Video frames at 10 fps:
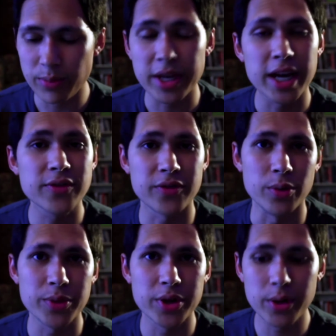because
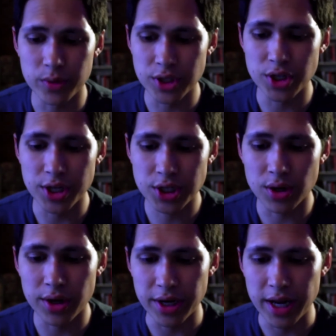film theory was just
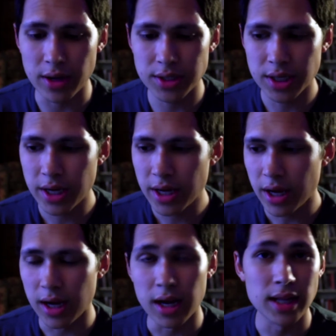starting out,
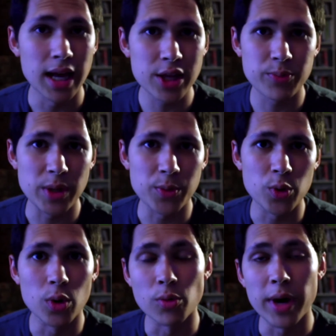a lot of the people
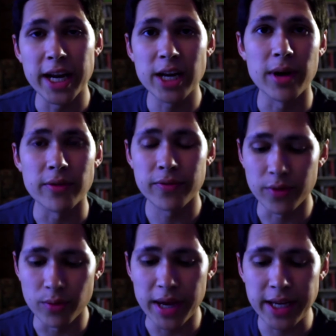who were writing about
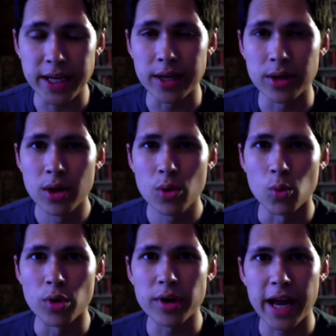filmmaking
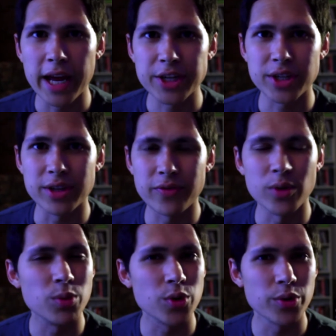weren't actually
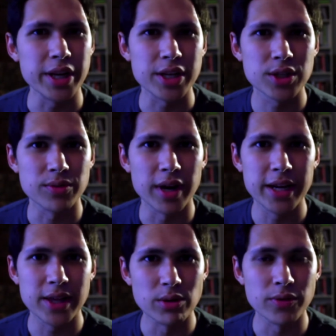film critics,
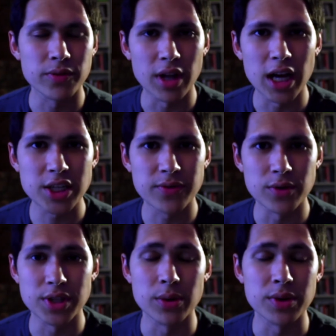right? They were
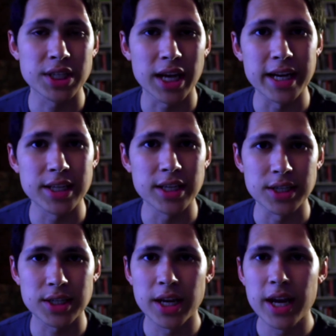philosophers, they were
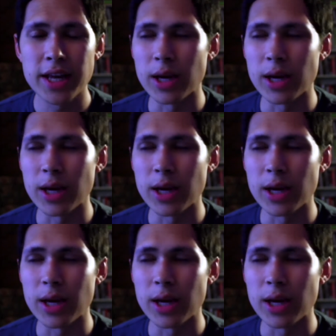scientists, they